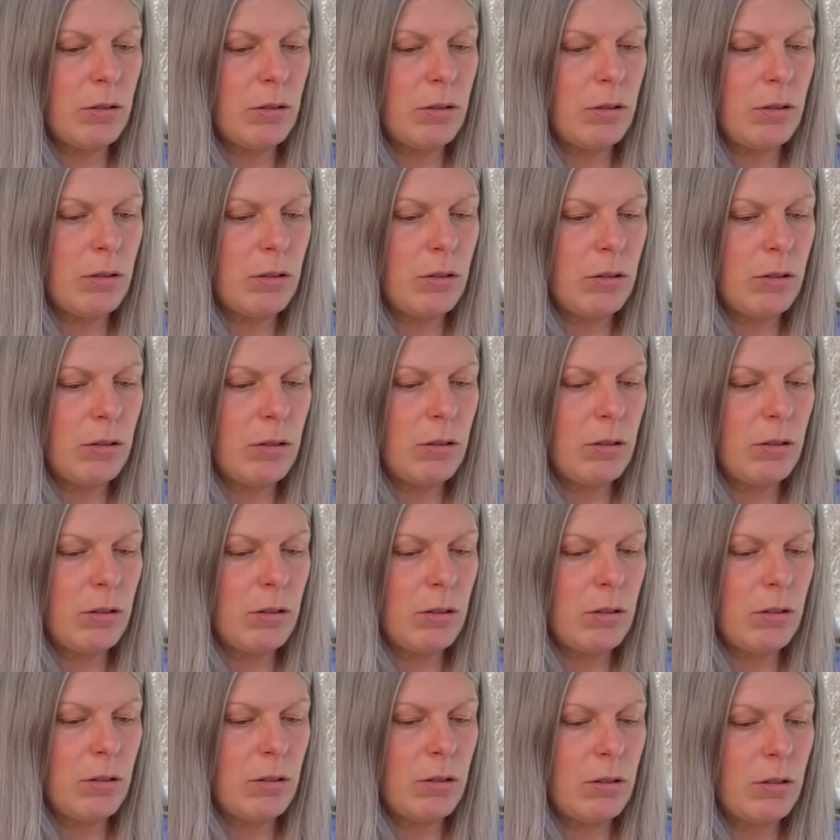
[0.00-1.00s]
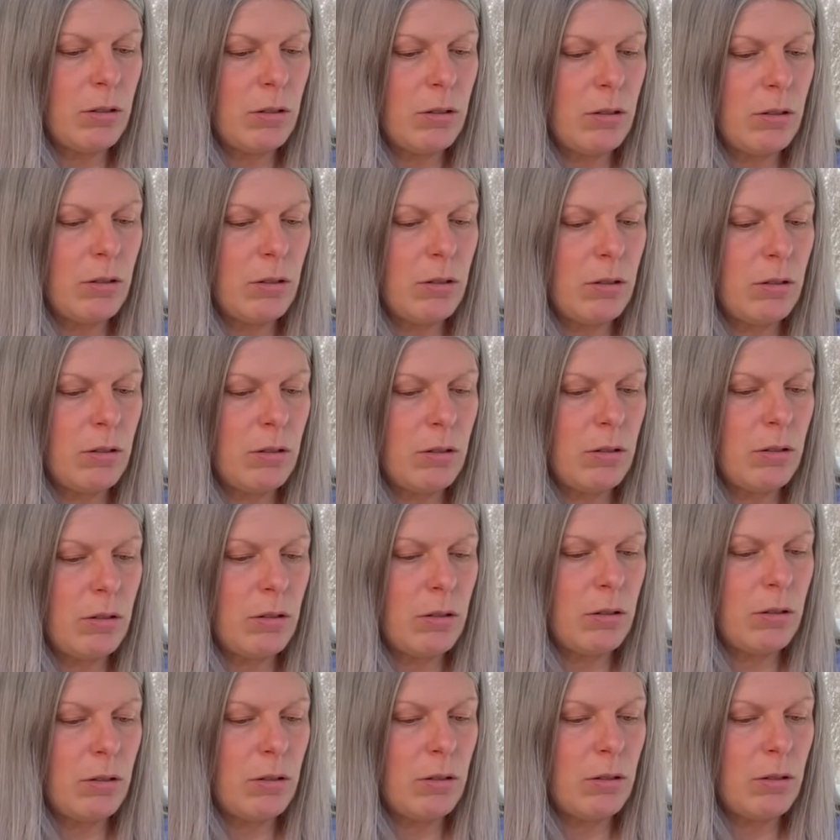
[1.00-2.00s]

No one is speaking in this clip.